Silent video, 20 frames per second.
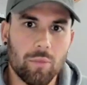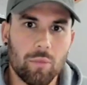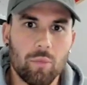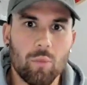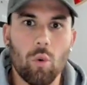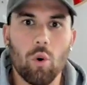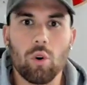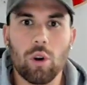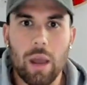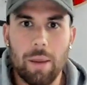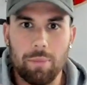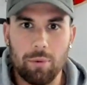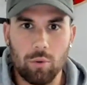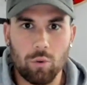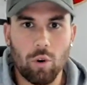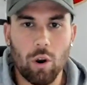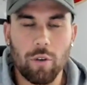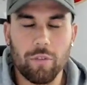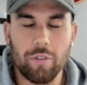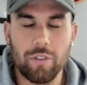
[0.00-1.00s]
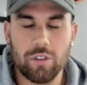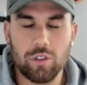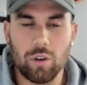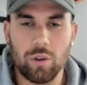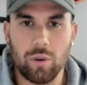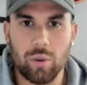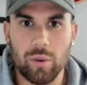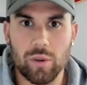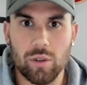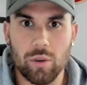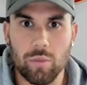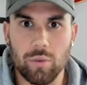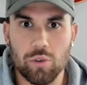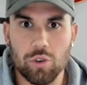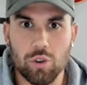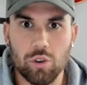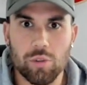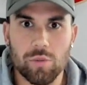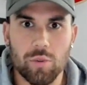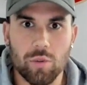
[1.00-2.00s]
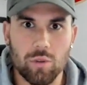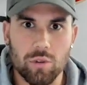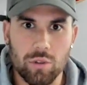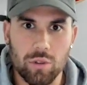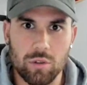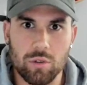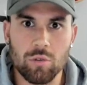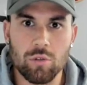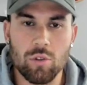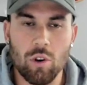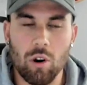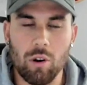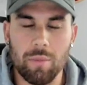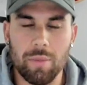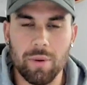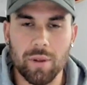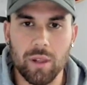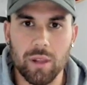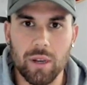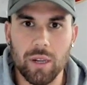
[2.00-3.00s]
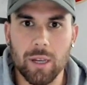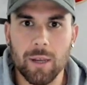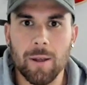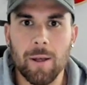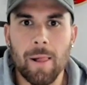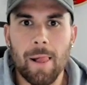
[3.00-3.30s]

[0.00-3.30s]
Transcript: more capital growth it's going to produce because of desirability.